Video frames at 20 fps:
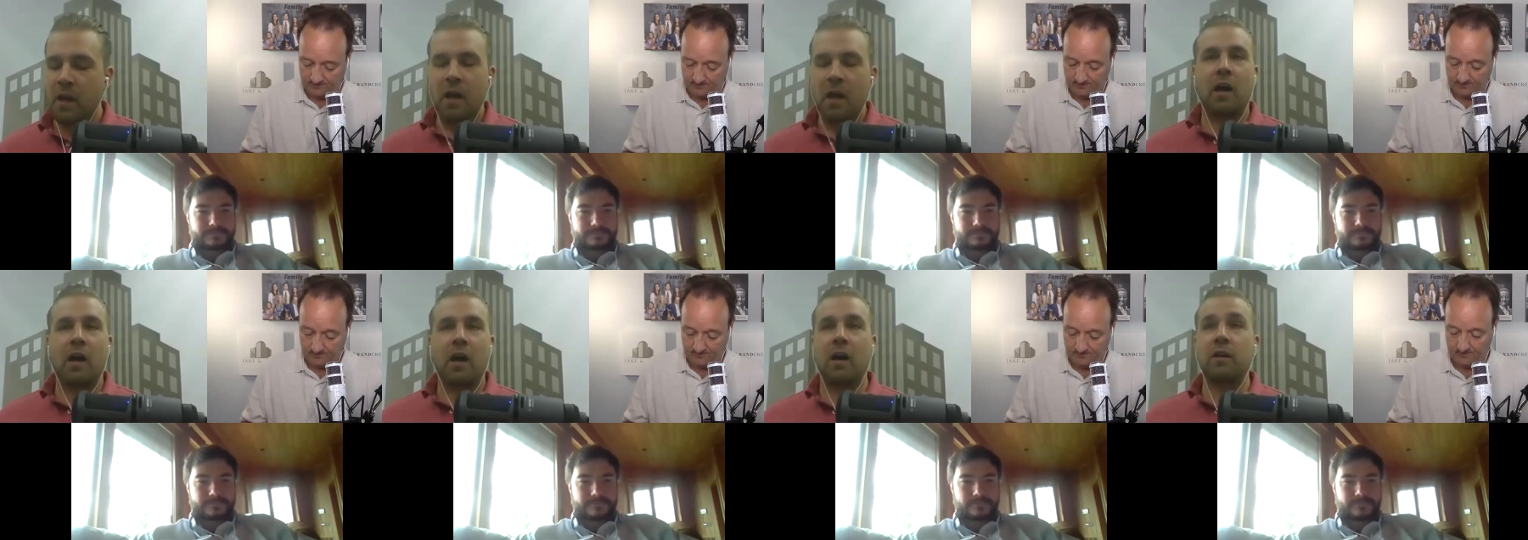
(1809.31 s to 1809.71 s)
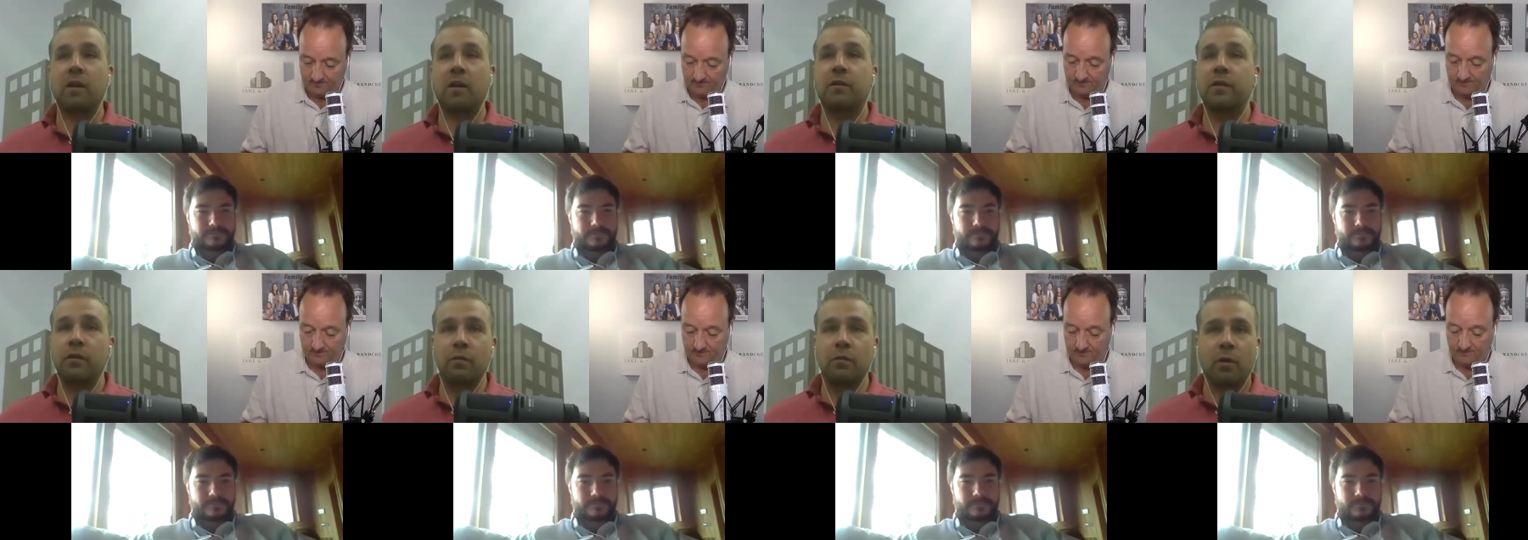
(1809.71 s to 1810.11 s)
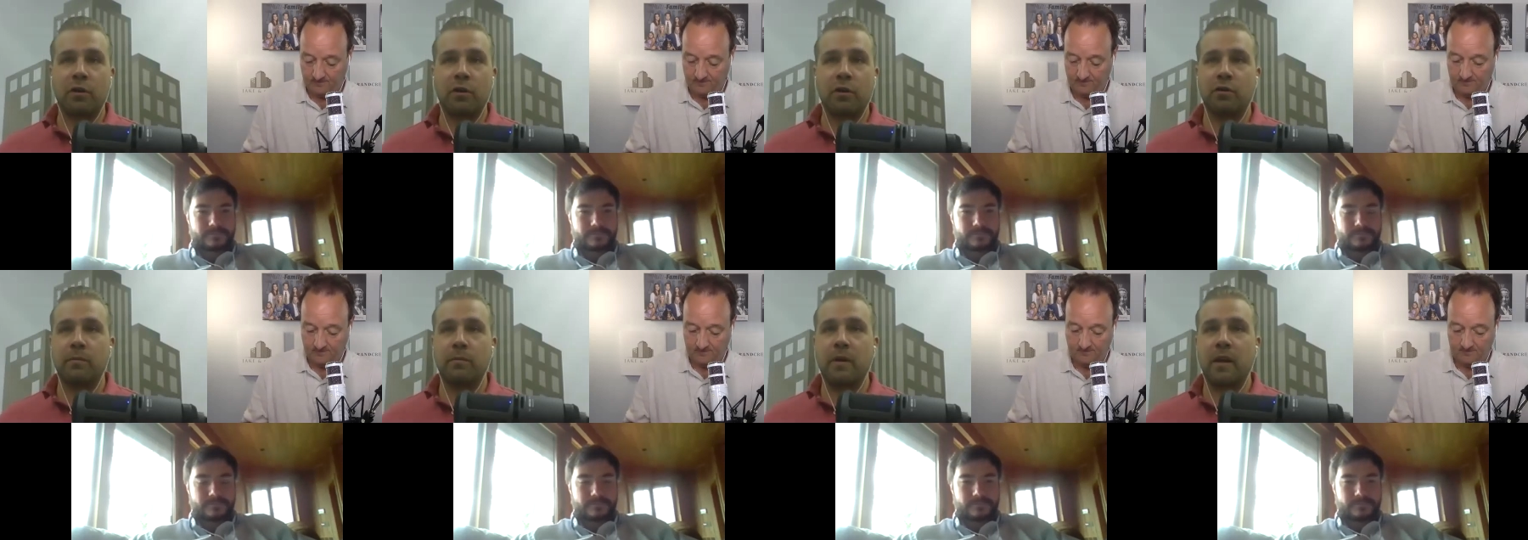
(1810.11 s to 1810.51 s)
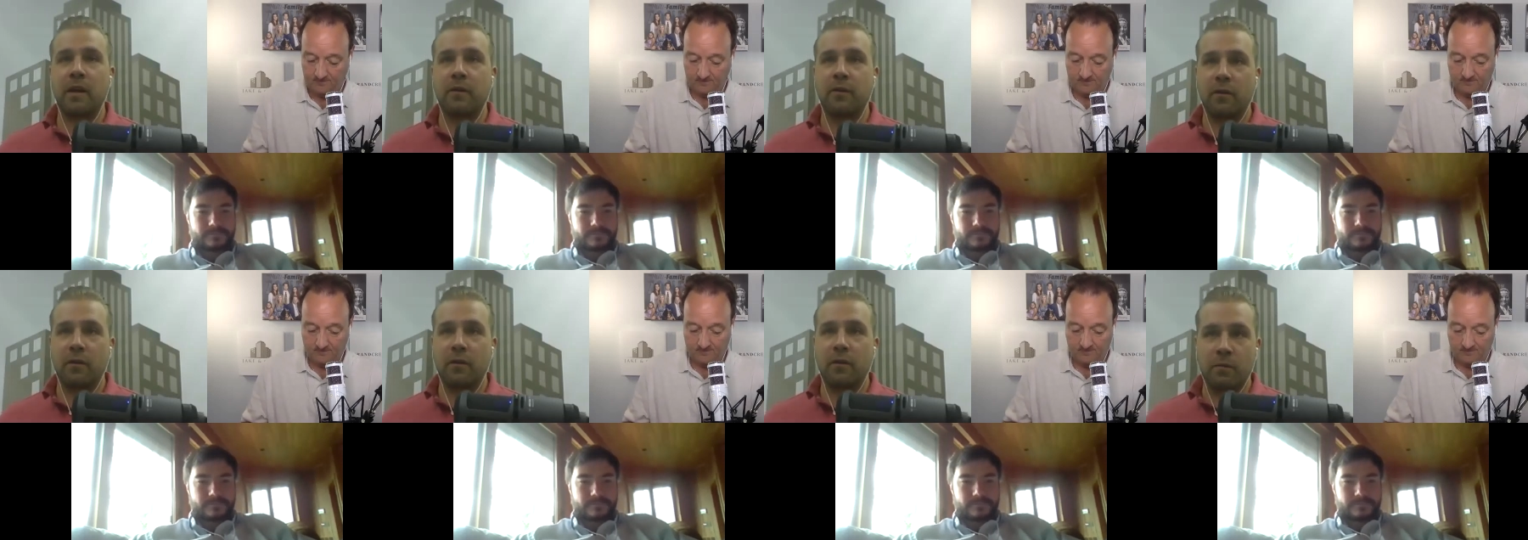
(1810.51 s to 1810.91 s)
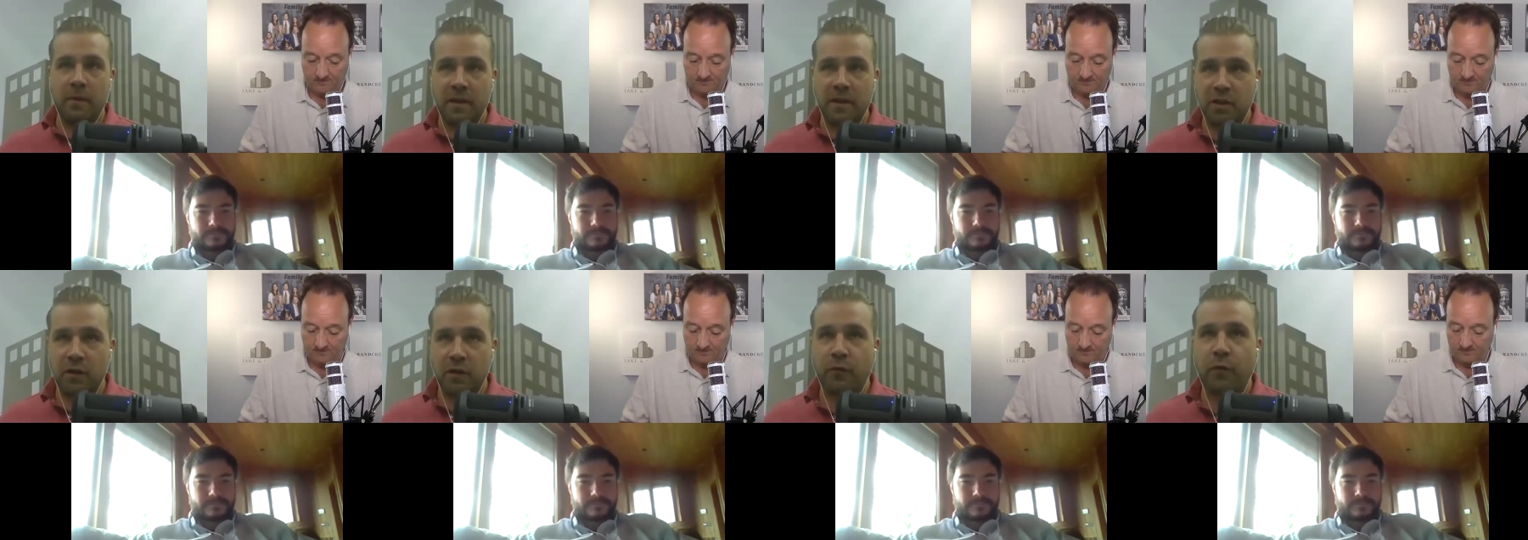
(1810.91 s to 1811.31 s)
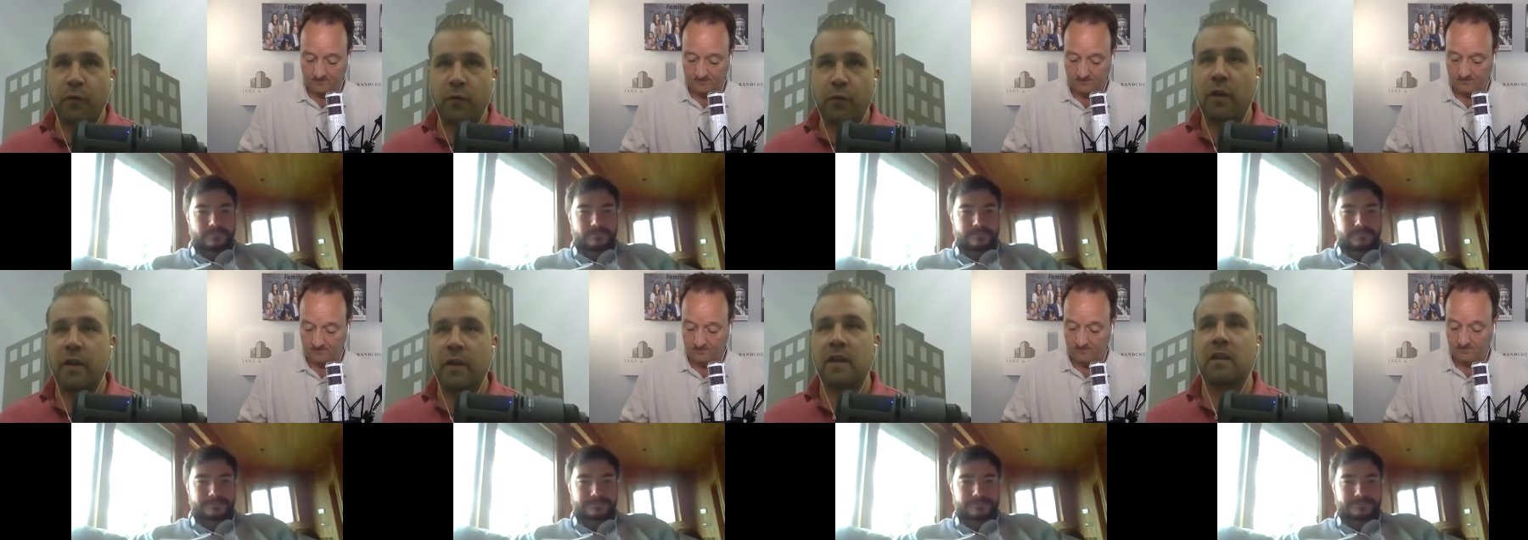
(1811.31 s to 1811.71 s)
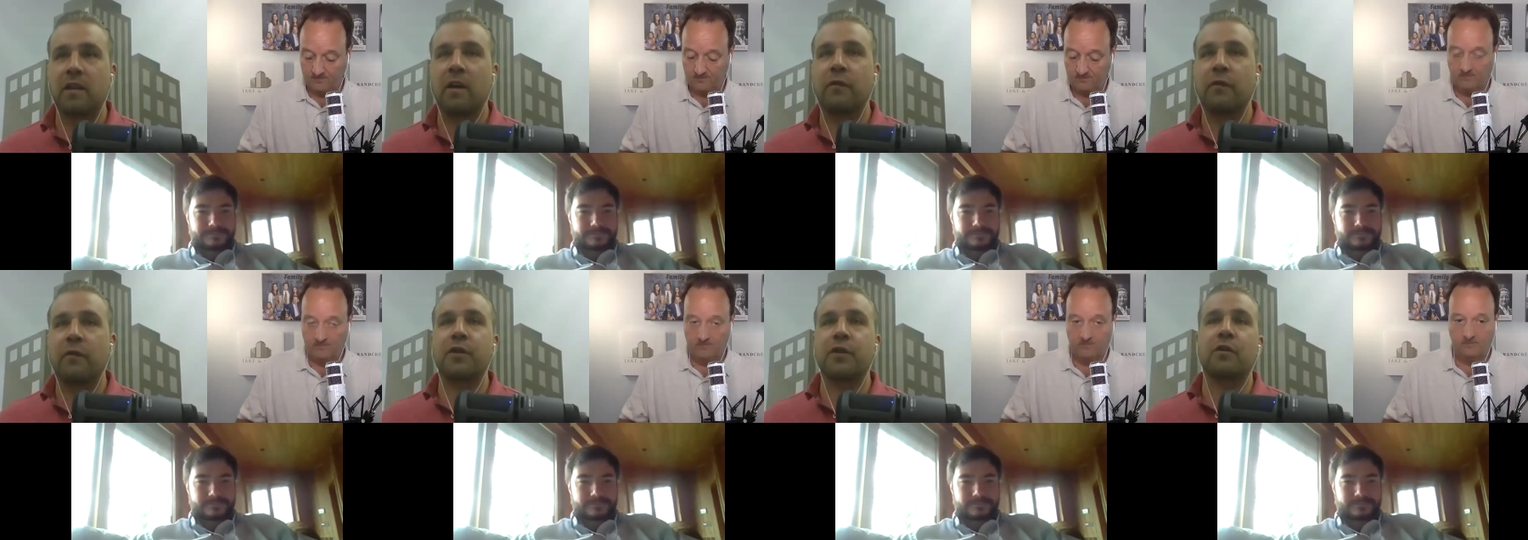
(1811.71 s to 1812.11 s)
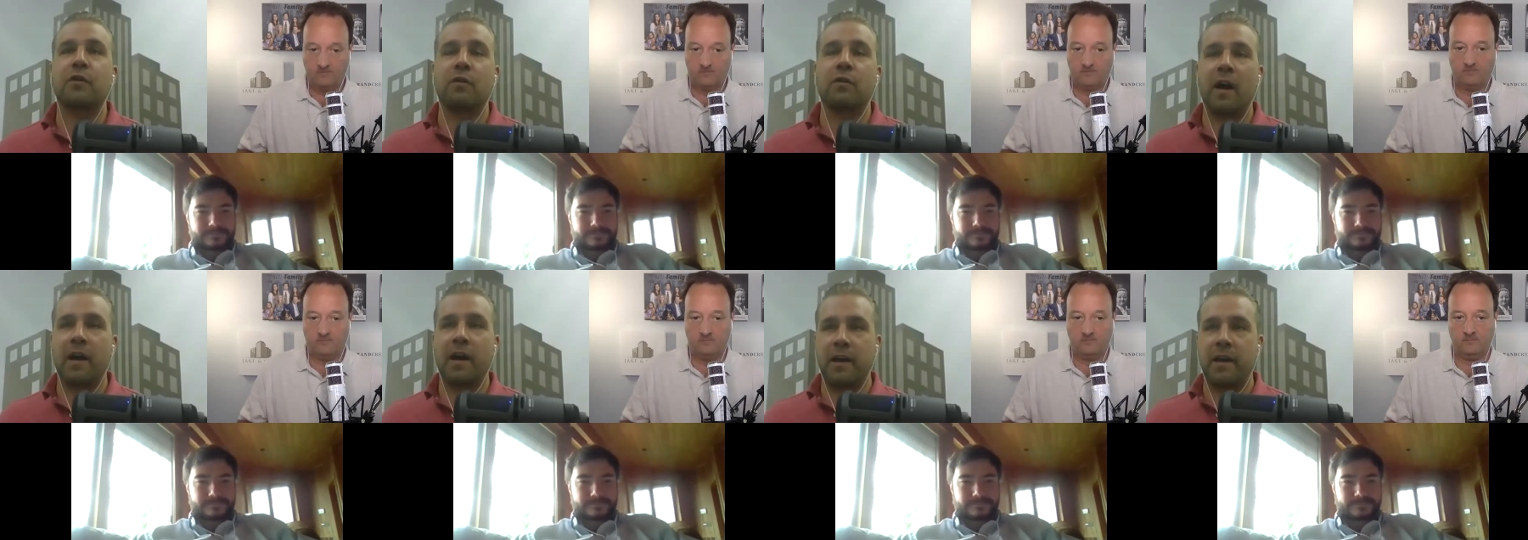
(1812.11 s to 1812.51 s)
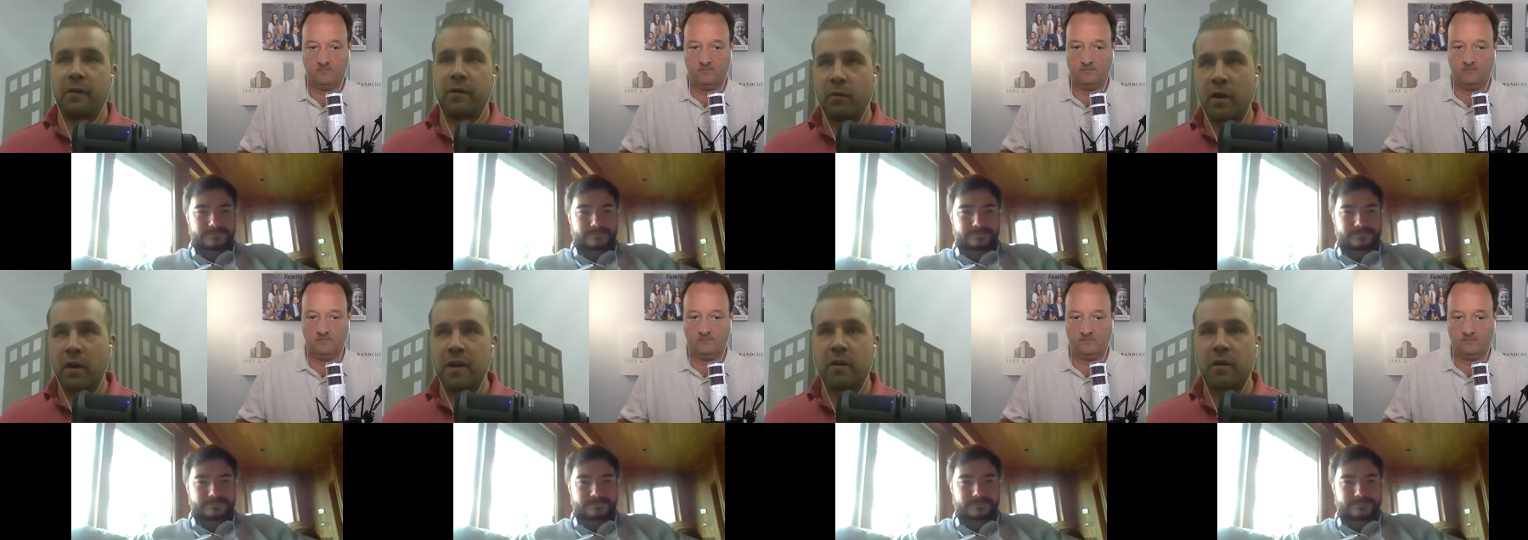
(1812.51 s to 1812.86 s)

Speaker 1: Uh, two, Marshall meant, or mentioned falling in love with the grind, right?